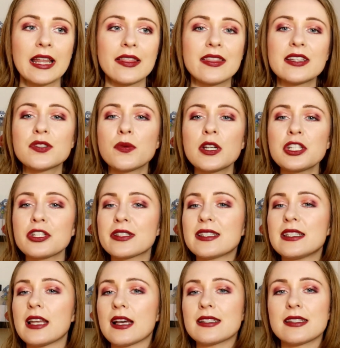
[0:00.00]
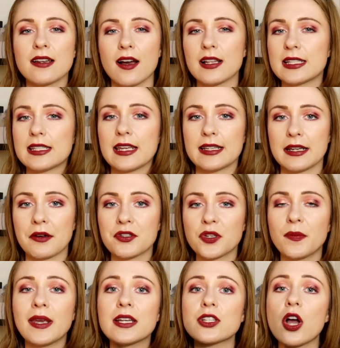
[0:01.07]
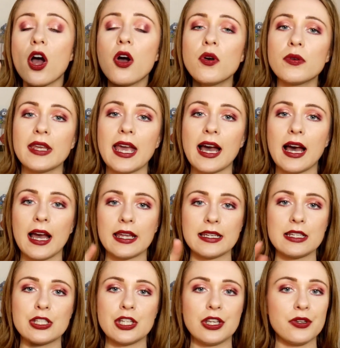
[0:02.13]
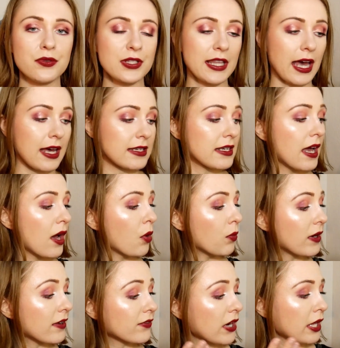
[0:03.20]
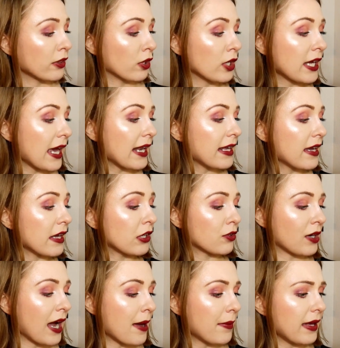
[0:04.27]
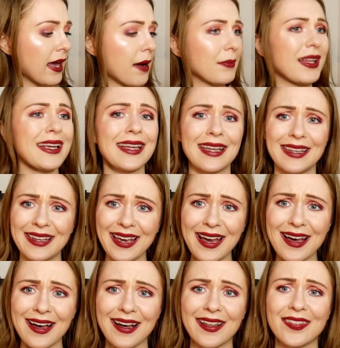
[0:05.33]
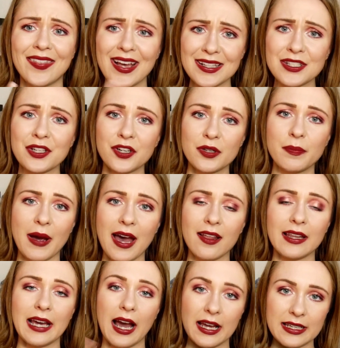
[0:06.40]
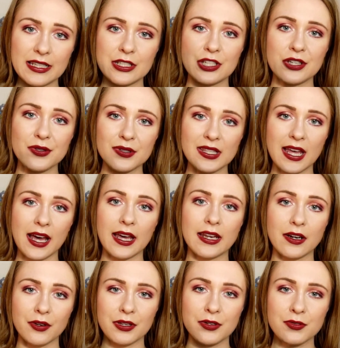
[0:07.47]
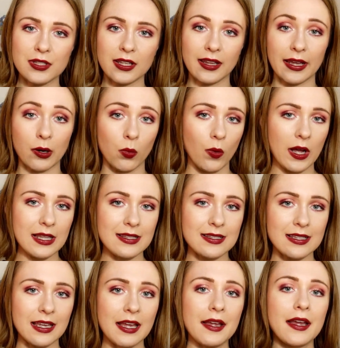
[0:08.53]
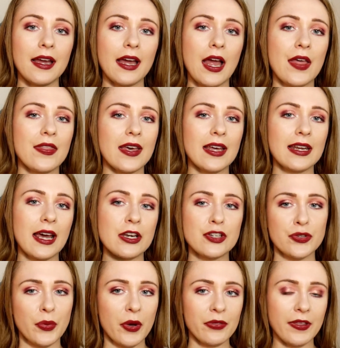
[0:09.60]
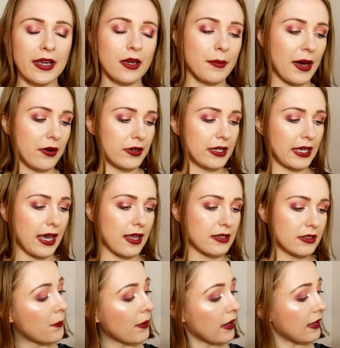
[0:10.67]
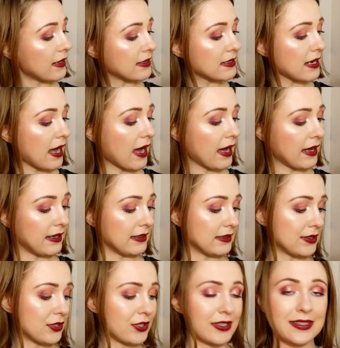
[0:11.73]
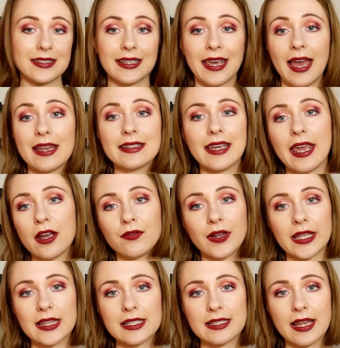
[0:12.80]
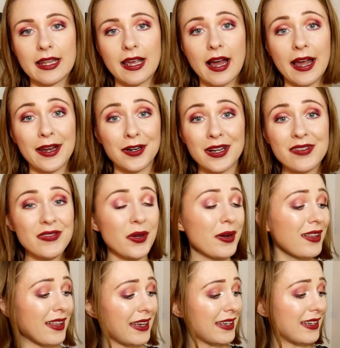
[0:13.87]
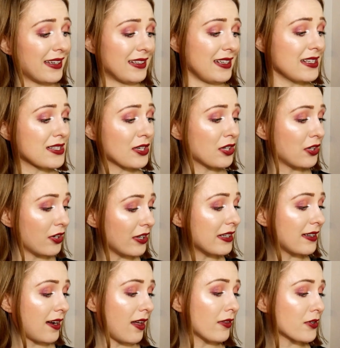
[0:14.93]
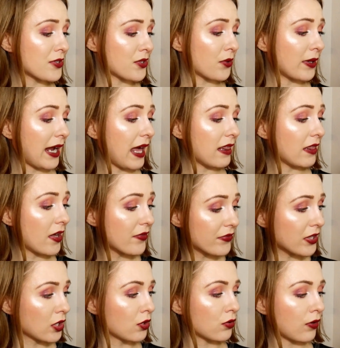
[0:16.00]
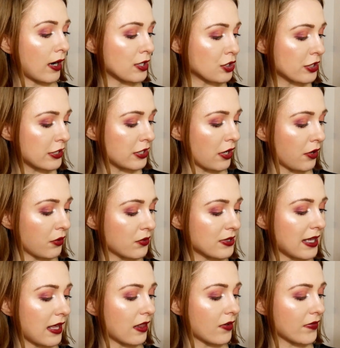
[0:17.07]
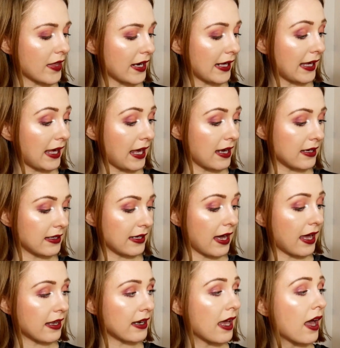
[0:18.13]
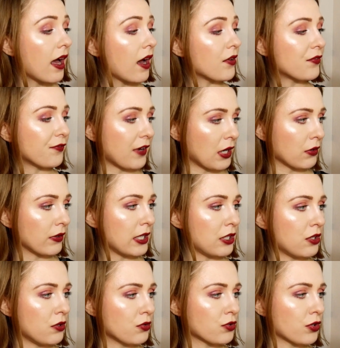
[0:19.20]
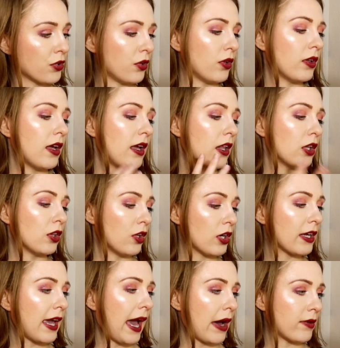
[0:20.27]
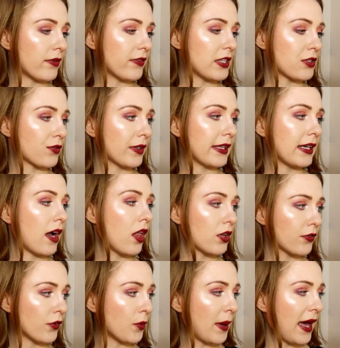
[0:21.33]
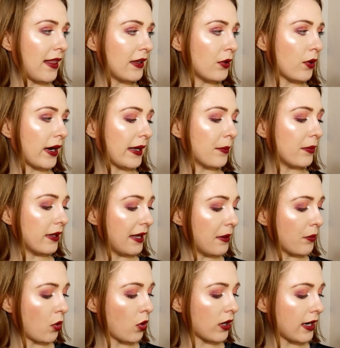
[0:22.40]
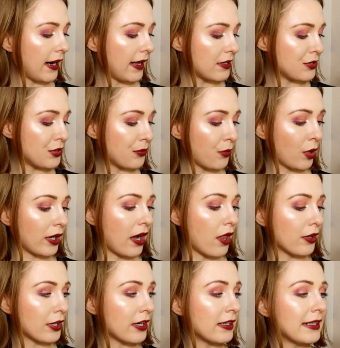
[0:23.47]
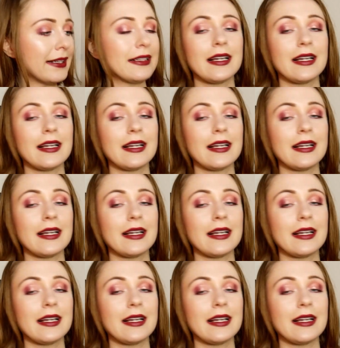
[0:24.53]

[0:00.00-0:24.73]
This one just does not stand out to me as, oh yeah, I need to use that. Whenever I look at it and grab it, I'm like, yeah, that's a good palette. I need to use that and I'll use it like once and then I just won't think about it again. But I just, again, can't rank this any higher, even though I like it. It's a good color story. I love the grungy tones. I love that I can get a fairly neutral look out of this really colorful palette, or I can play more and do more color.